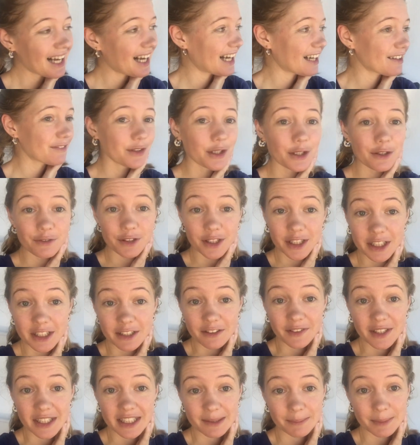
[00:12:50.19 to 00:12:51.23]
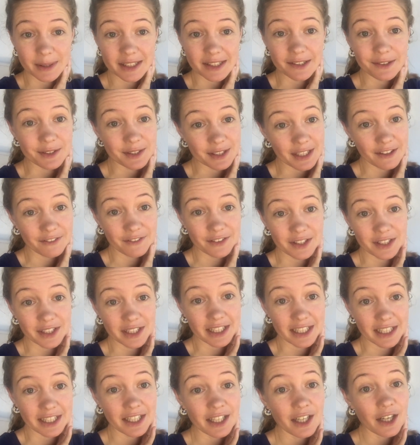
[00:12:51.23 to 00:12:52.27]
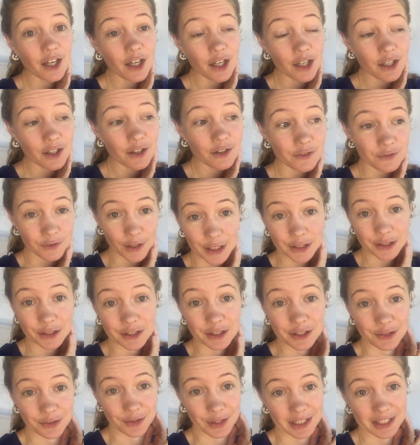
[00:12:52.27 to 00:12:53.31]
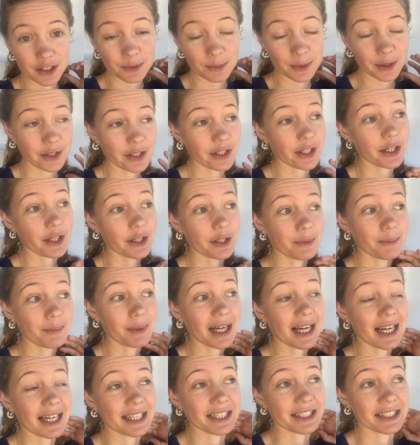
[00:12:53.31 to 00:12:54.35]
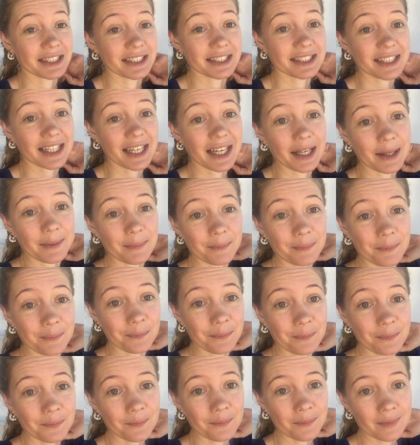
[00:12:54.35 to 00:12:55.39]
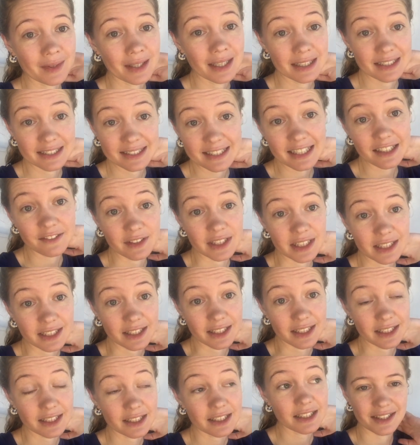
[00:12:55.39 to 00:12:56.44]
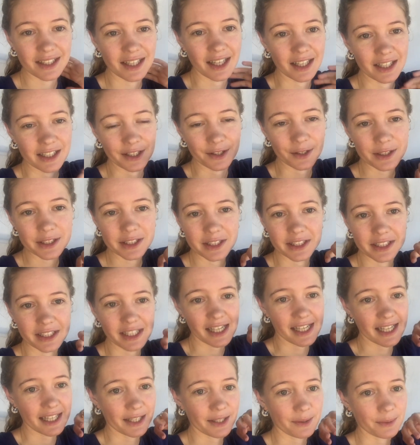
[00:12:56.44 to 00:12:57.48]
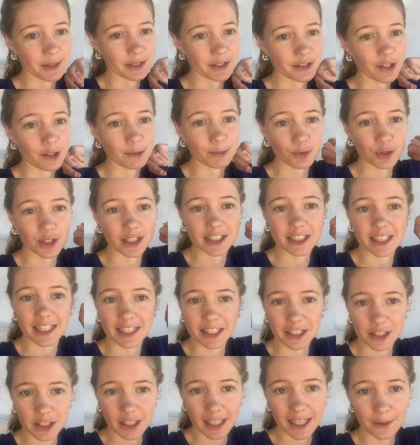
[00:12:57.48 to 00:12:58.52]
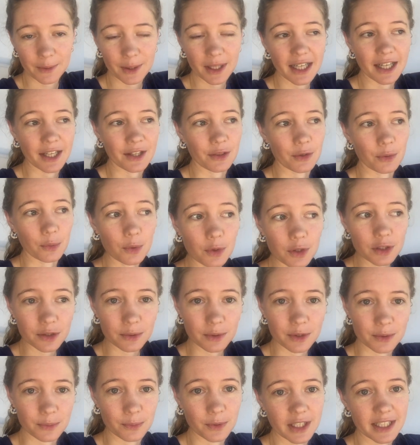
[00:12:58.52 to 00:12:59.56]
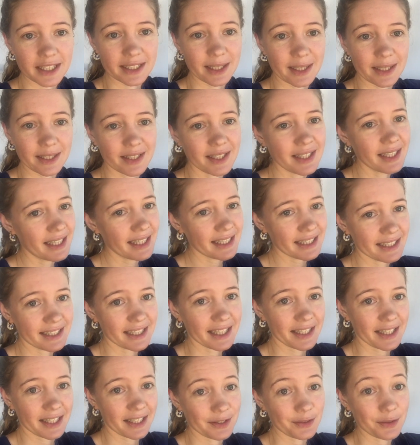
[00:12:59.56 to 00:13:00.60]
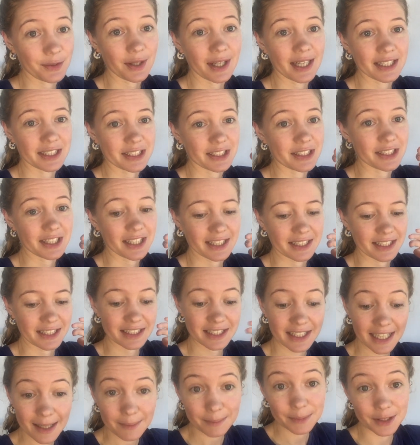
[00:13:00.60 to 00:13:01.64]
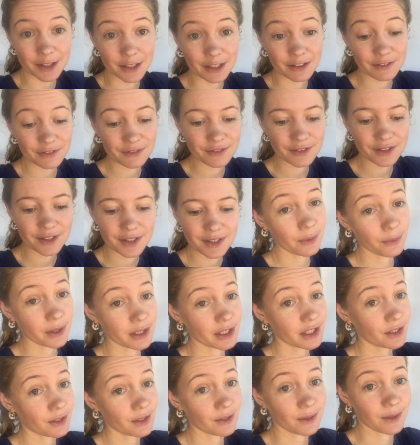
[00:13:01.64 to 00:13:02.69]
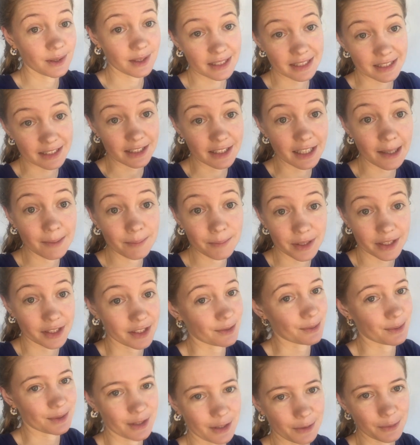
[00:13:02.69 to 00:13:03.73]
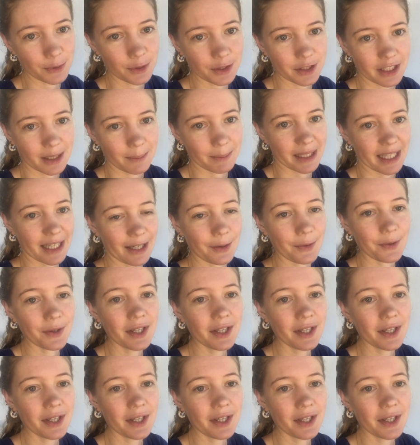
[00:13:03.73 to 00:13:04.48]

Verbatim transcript: I have no footage of this because I was definitely far too distressed. We got home and um, discovered that earlier on in the day, when Tom tried to take a shower and the water wasn't working, he then had not actually turned the taps off, which was easy done because there was no water coming out.